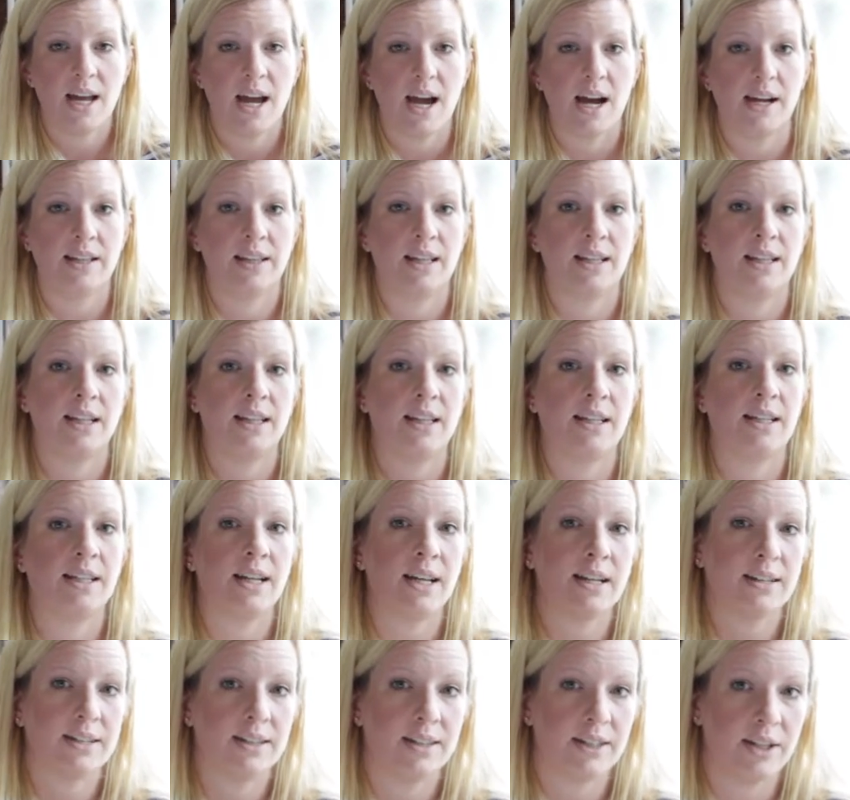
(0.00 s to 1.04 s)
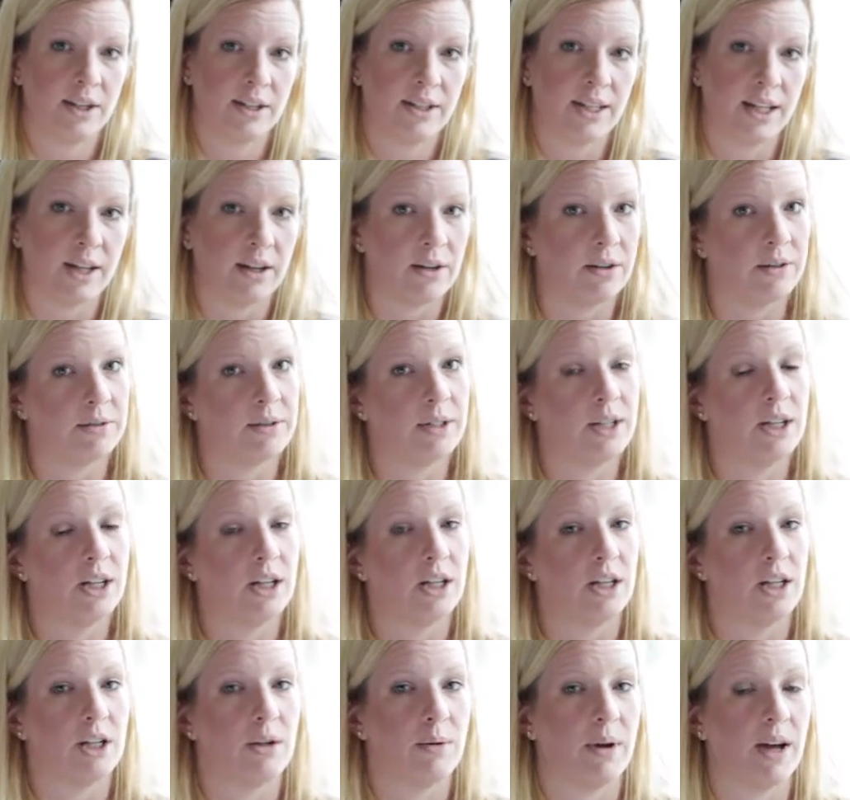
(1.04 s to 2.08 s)
And then in the next tier down,
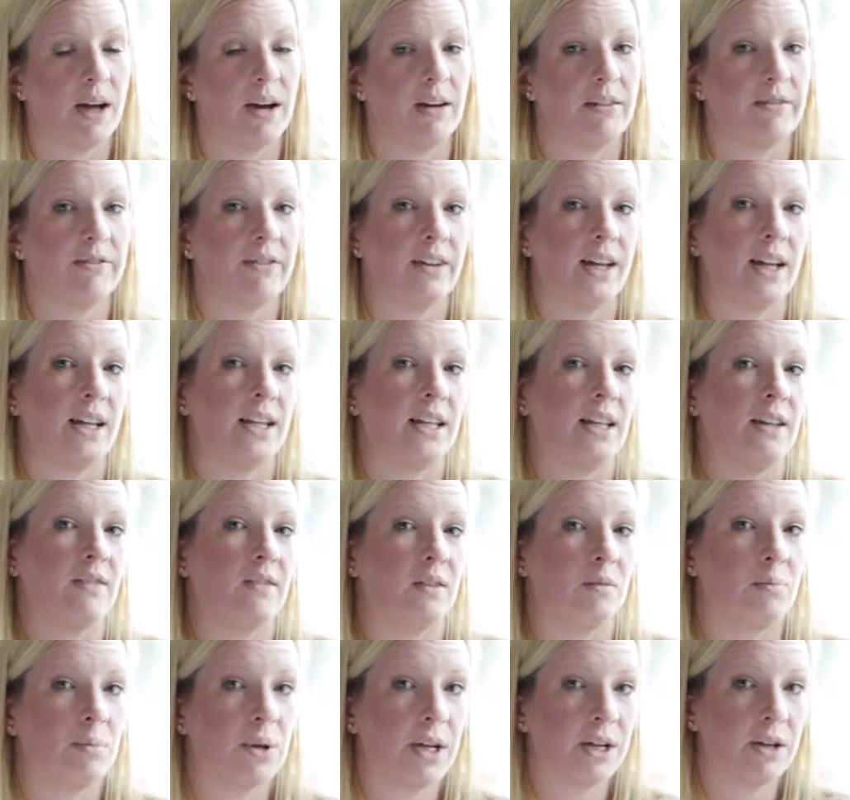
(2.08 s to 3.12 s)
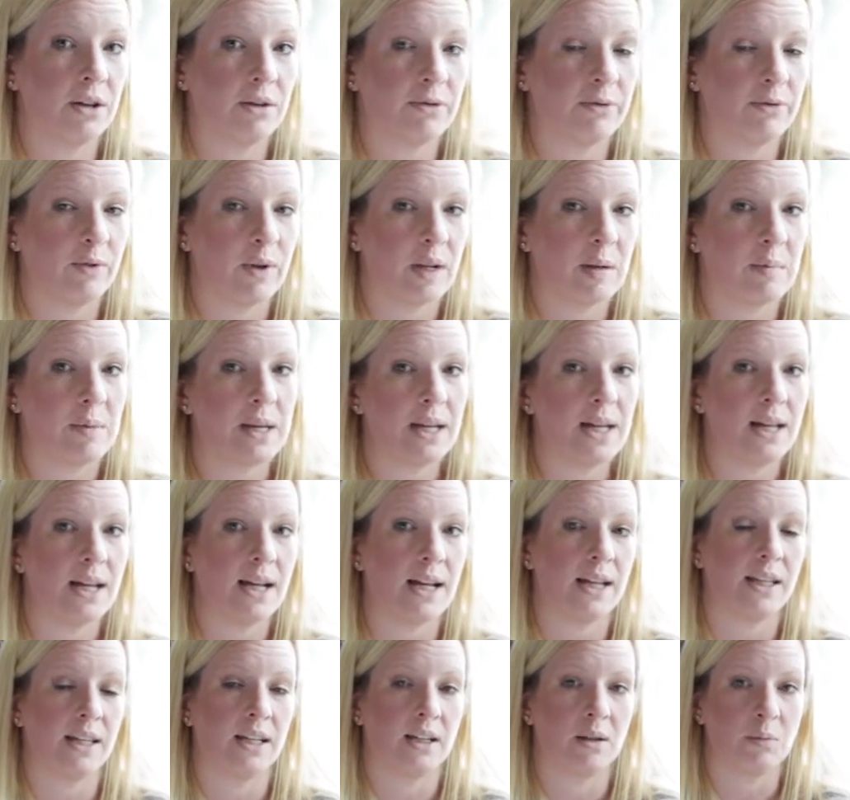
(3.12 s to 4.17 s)
you have an even bigger freebie,
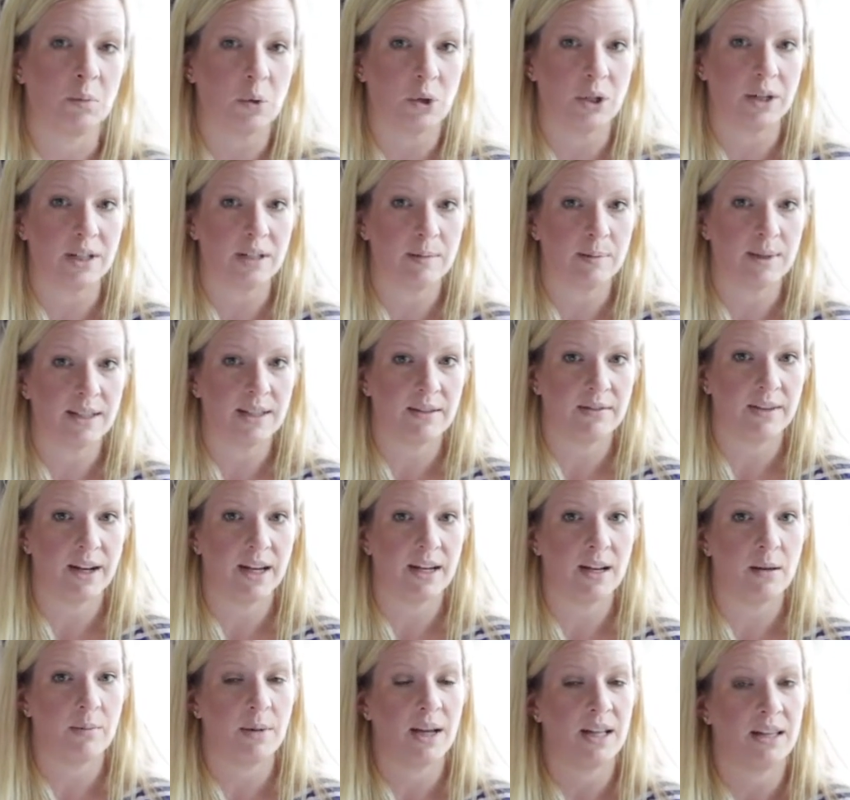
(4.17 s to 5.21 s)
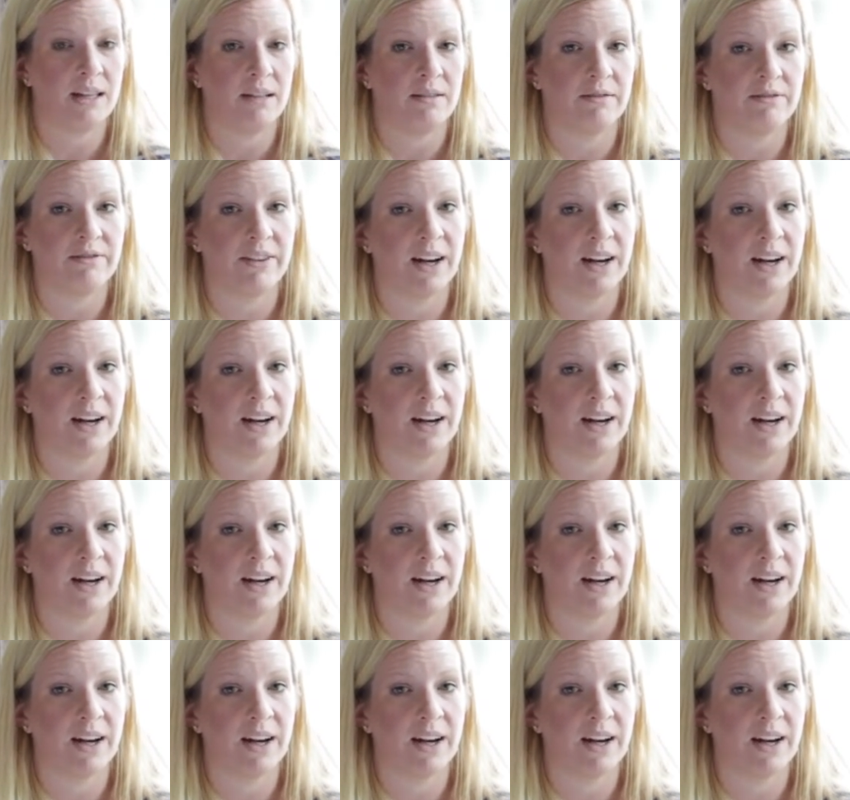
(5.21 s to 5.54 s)
and then a more expensive item, and then